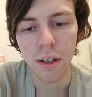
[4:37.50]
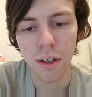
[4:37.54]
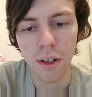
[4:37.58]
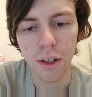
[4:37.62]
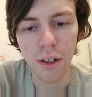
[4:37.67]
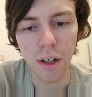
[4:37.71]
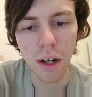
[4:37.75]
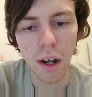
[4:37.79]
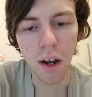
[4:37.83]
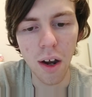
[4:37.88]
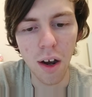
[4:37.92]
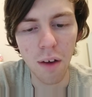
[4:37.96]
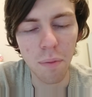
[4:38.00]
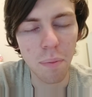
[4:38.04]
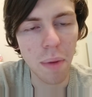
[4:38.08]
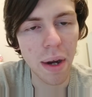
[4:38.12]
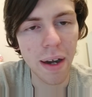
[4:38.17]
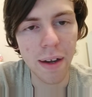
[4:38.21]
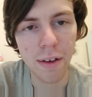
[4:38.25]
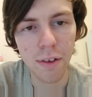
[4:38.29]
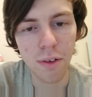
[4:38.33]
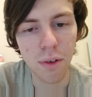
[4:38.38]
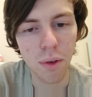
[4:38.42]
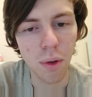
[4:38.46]
You know, I've
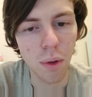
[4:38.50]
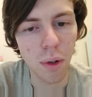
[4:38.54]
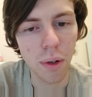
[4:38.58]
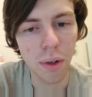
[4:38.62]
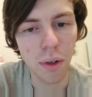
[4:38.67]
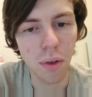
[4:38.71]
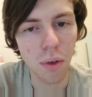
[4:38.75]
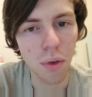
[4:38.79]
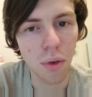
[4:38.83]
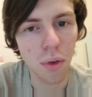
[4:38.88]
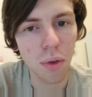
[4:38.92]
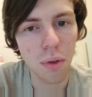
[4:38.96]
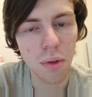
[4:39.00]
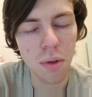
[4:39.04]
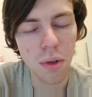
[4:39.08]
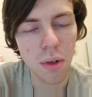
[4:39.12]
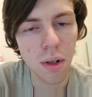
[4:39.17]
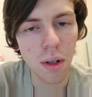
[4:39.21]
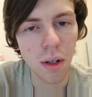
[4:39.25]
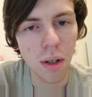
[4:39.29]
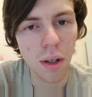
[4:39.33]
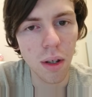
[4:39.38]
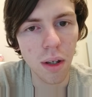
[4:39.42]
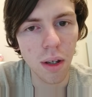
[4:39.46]
been through it all
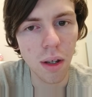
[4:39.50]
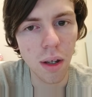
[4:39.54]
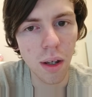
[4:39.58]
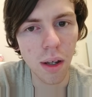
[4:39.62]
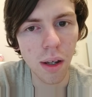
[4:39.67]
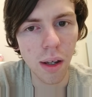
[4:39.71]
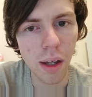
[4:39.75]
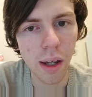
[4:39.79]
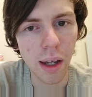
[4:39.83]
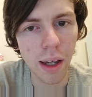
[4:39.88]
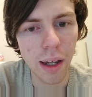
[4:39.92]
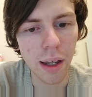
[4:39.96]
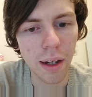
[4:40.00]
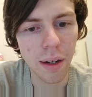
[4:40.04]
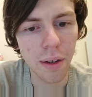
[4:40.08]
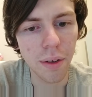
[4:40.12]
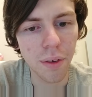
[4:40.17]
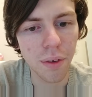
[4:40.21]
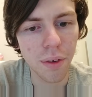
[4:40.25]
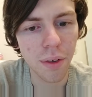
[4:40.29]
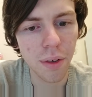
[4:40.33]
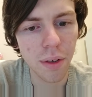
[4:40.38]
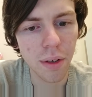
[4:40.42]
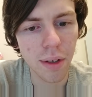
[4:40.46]

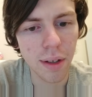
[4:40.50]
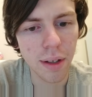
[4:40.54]
and